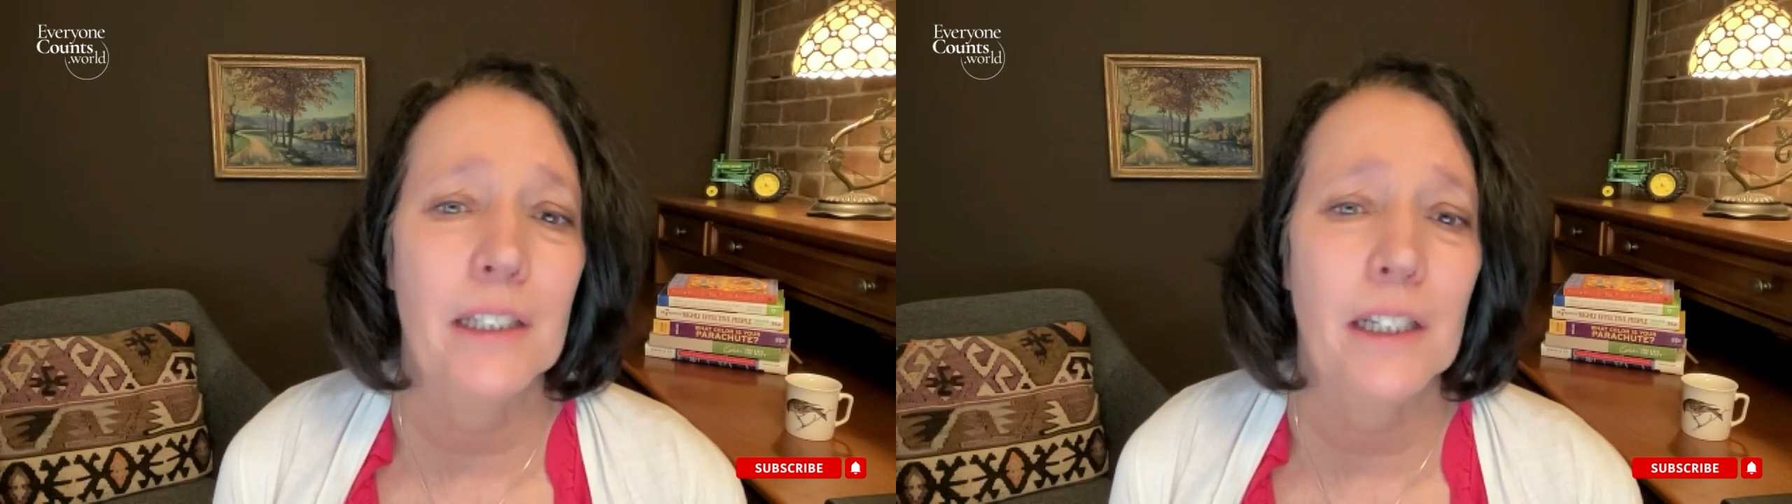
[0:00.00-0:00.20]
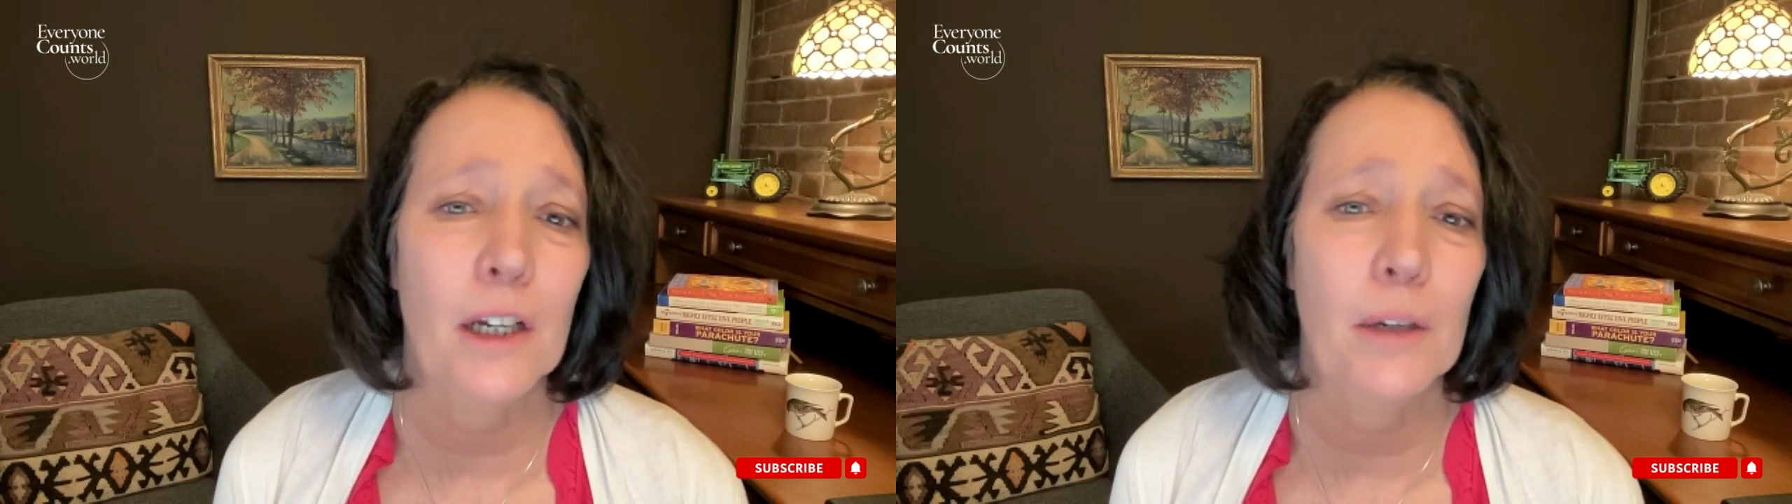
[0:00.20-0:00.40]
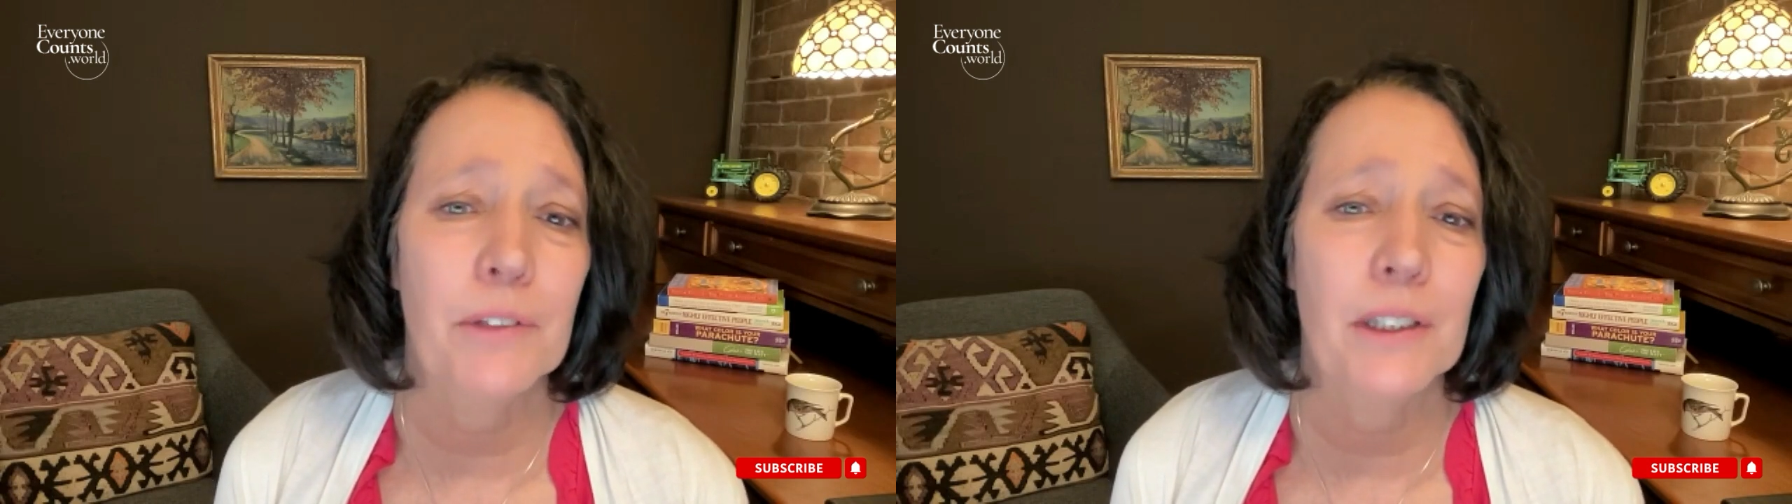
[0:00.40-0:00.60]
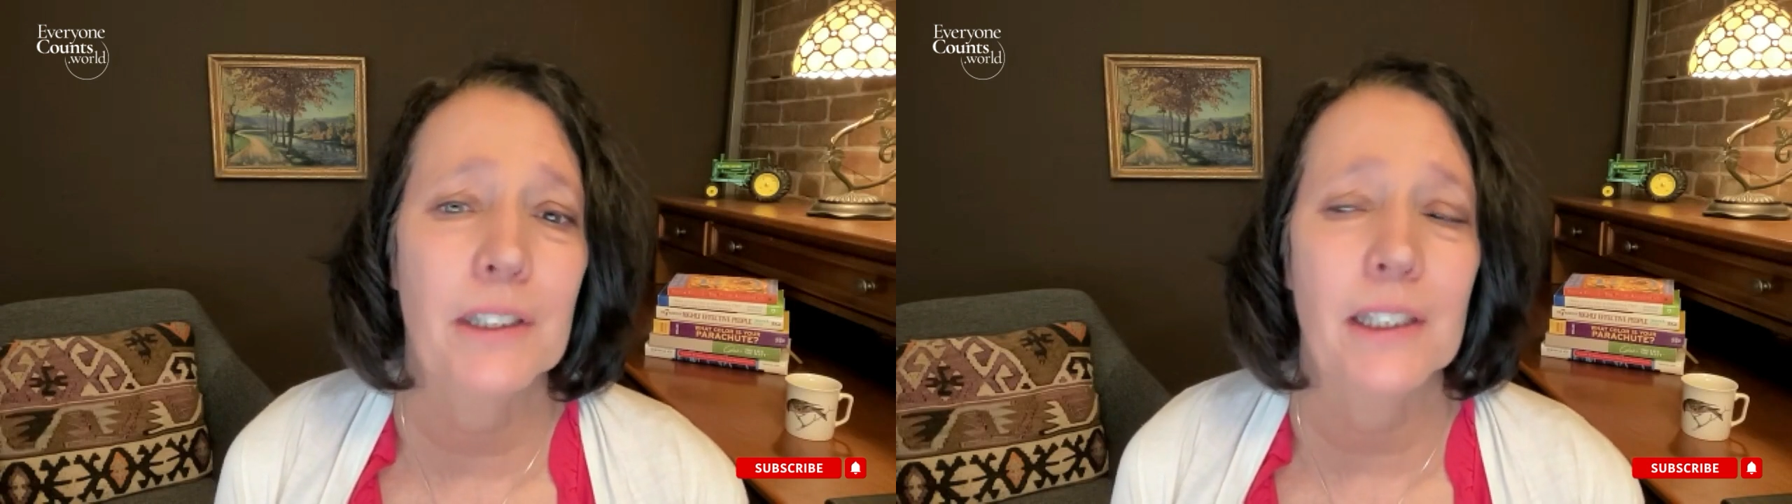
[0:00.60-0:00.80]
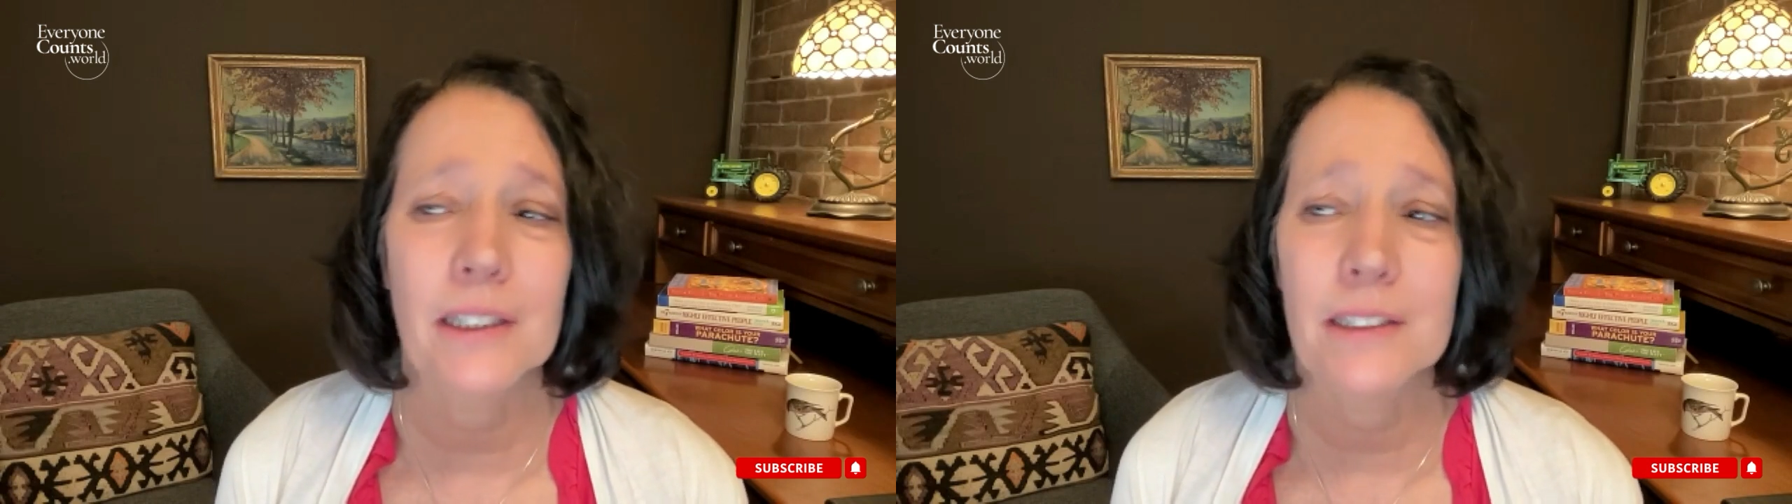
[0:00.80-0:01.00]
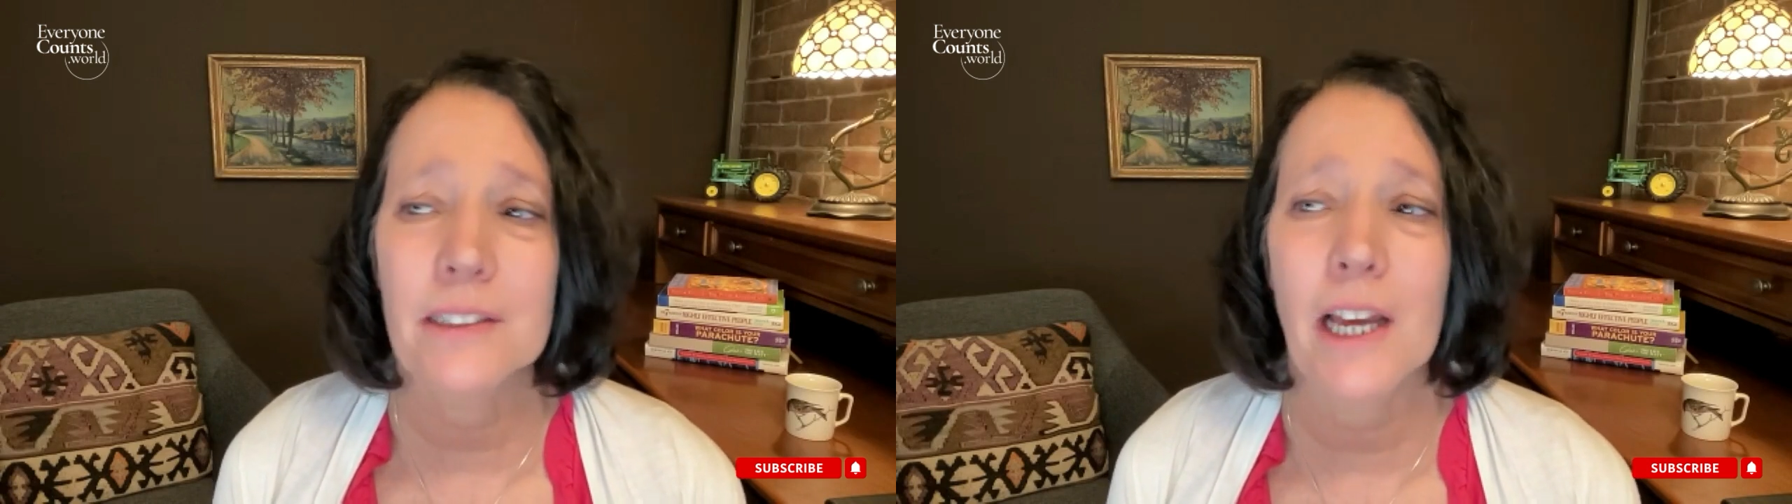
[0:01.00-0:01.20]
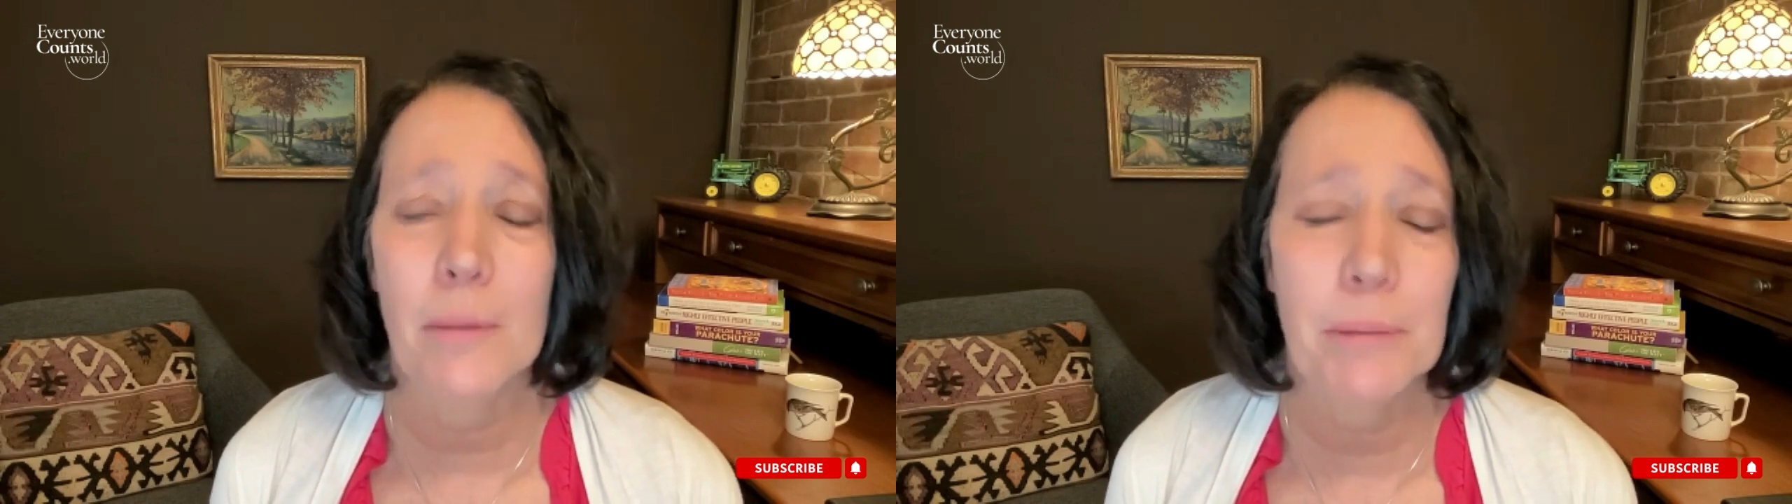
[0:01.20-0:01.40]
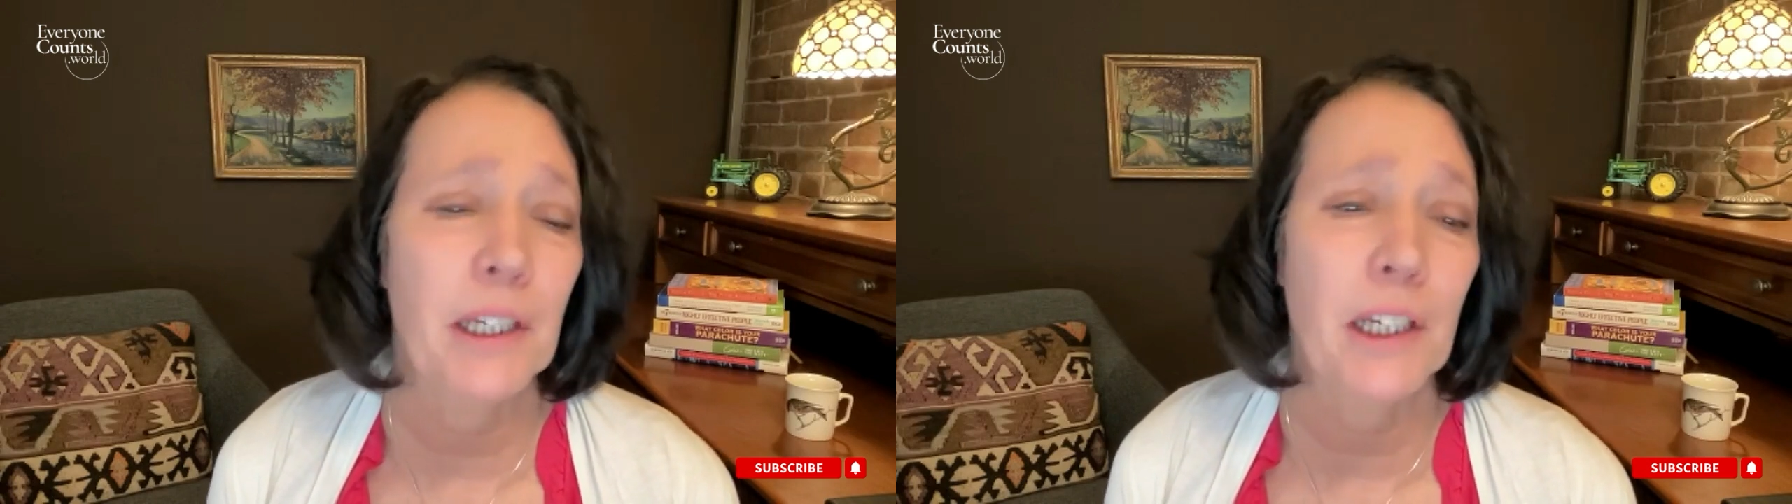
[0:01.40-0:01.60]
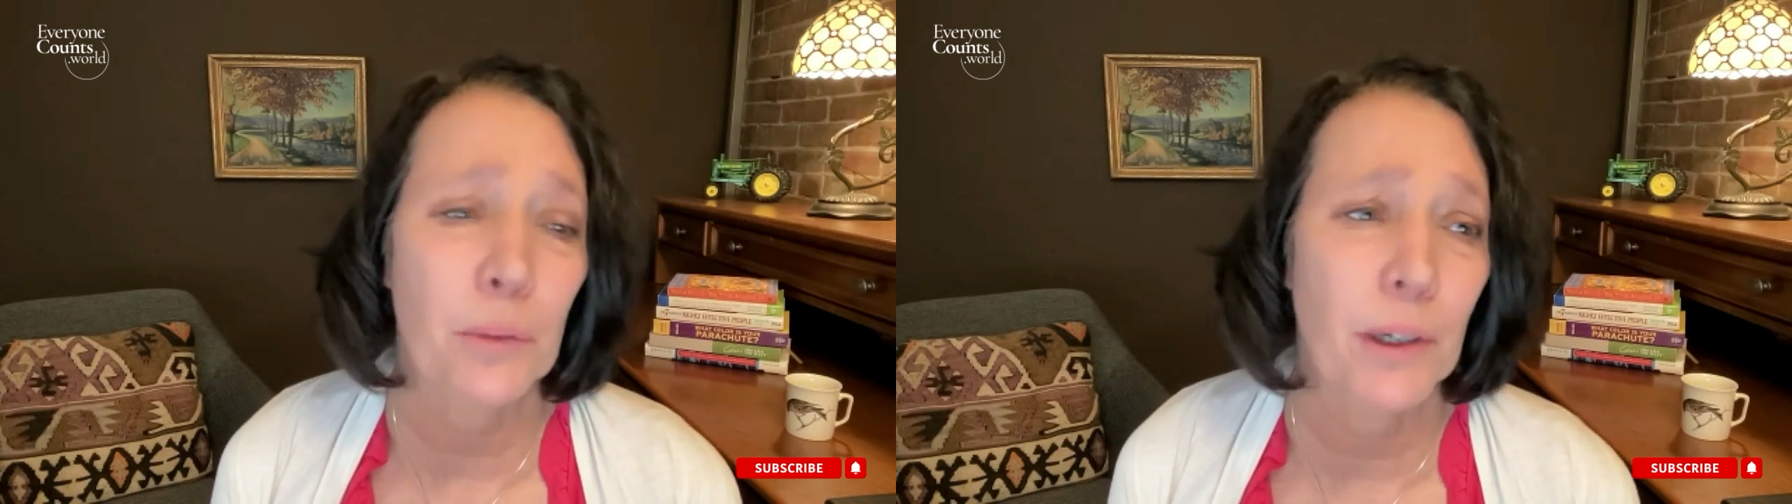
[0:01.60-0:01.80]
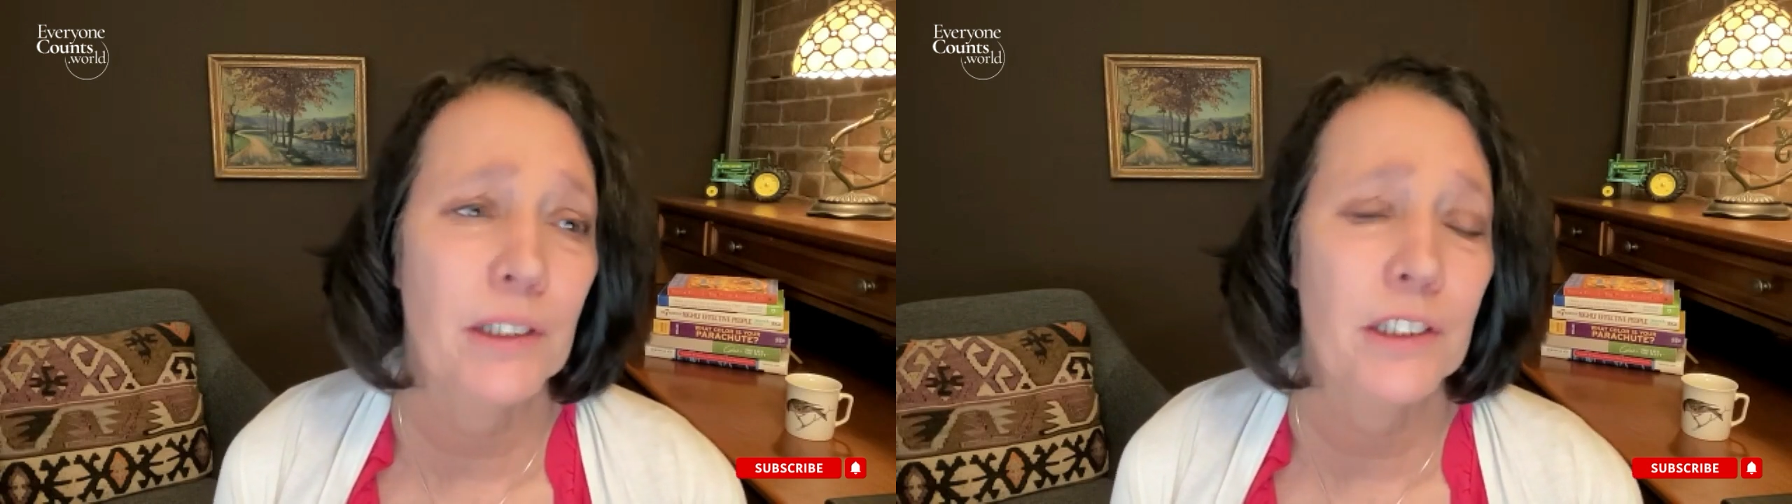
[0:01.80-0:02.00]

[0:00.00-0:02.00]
end up that the ends happen anyway,